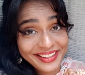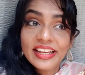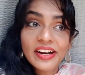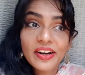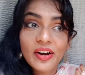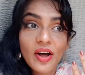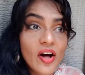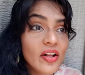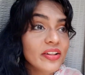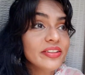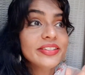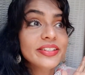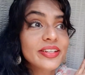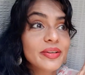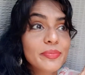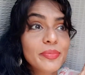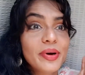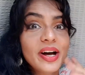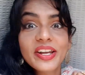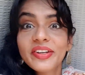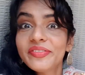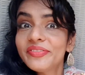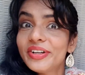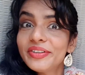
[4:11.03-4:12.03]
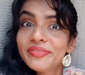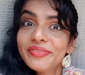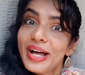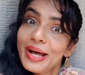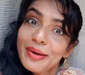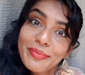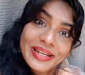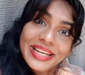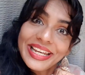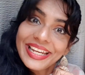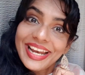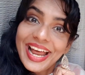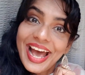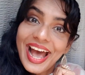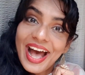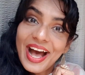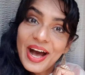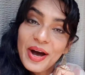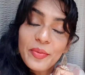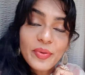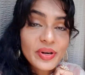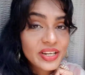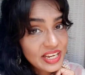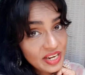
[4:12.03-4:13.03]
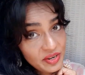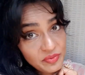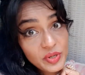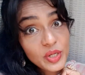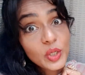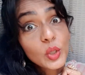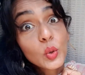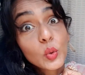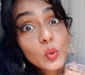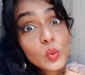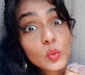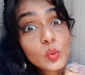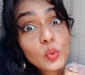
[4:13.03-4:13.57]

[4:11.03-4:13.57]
They're also a part of our family now. What can we do?